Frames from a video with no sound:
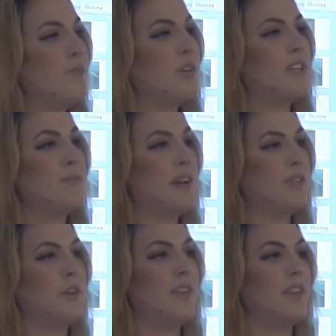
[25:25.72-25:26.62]
have more respect
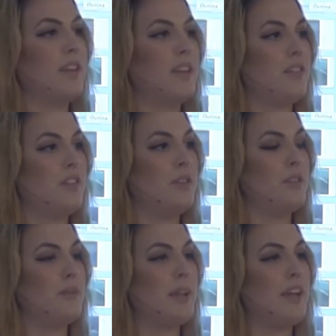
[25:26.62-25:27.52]
for you, I think, that if you
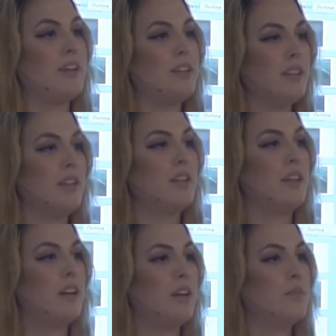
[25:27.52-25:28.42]
demand
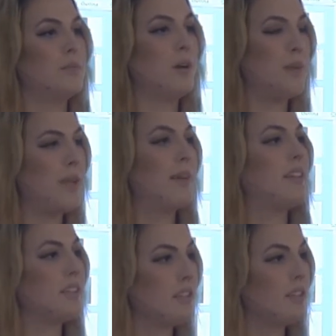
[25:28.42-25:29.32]
um, a
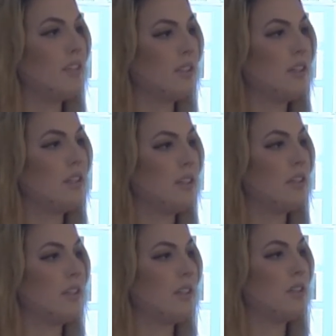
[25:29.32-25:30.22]
payment
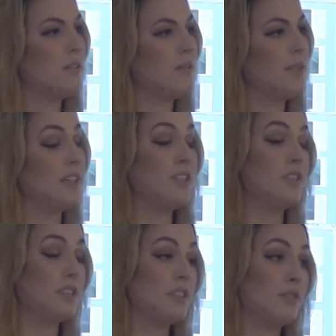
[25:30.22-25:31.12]
because you
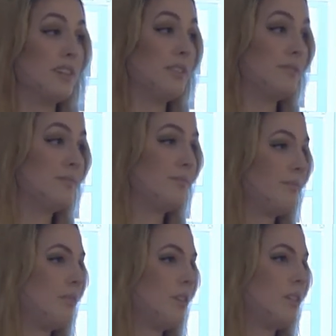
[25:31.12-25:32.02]
deserve one.
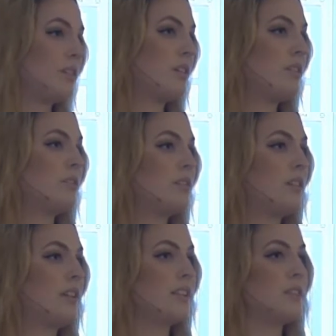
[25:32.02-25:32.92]
So
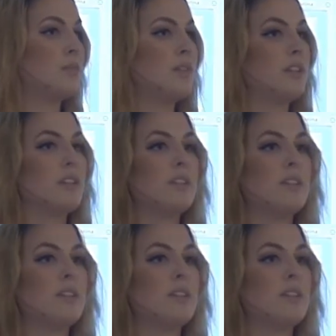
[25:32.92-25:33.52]
I think that's important.